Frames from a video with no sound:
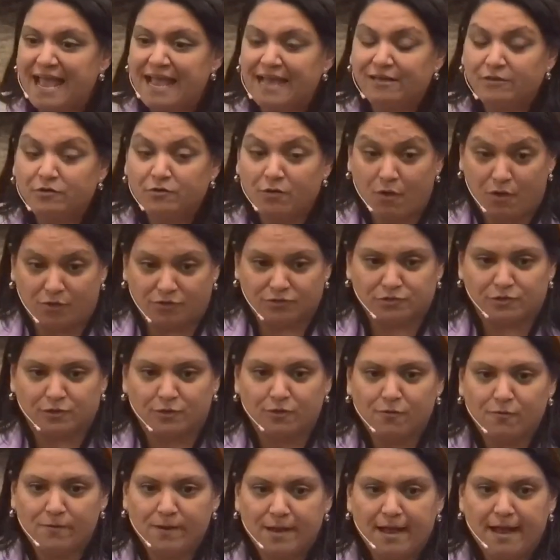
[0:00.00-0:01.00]
And
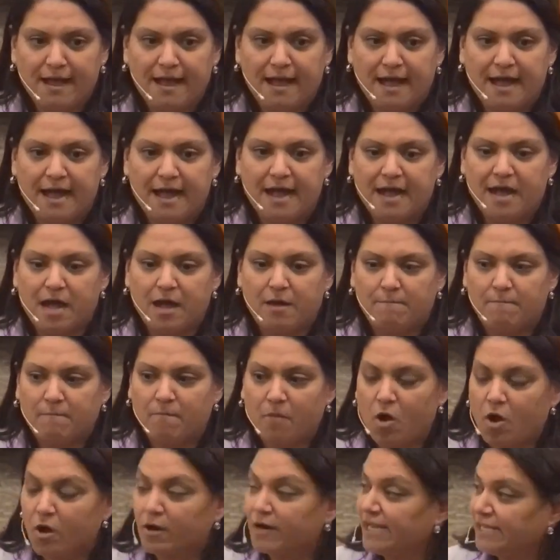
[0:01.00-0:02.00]
also,
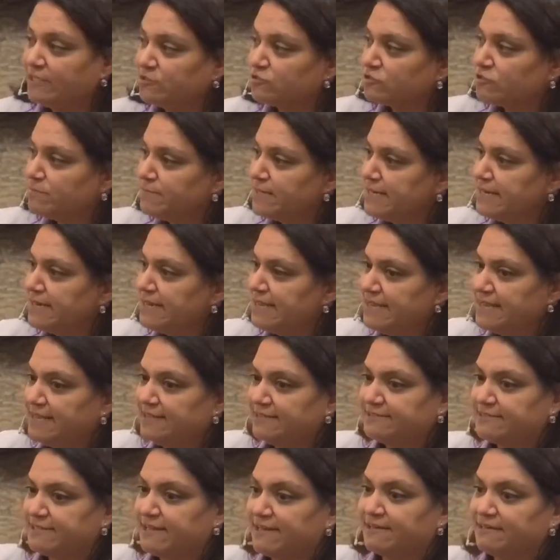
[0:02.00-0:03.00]
um, our instrument
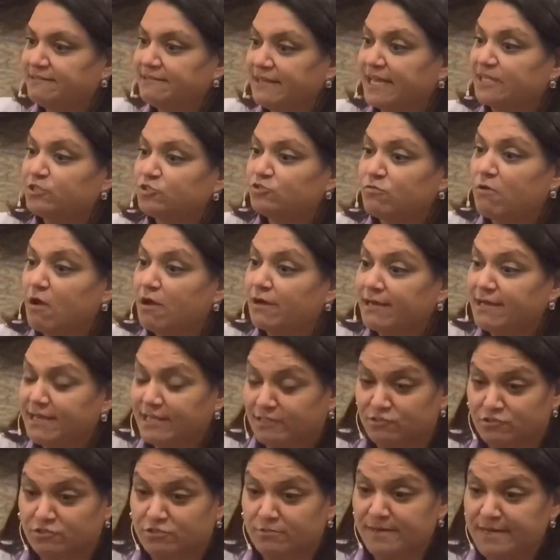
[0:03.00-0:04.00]
is an
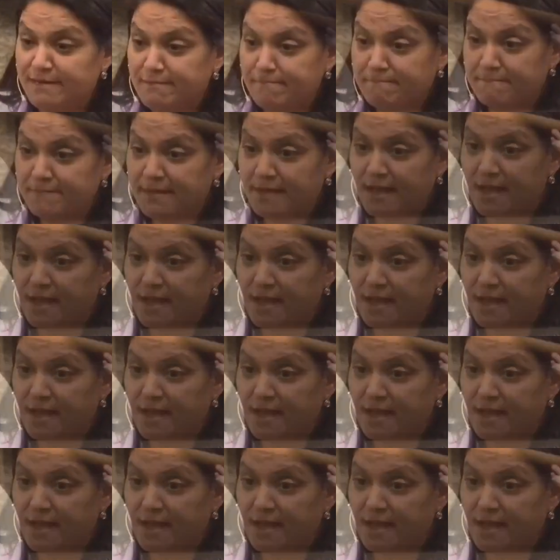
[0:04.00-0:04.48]
electronic instrument,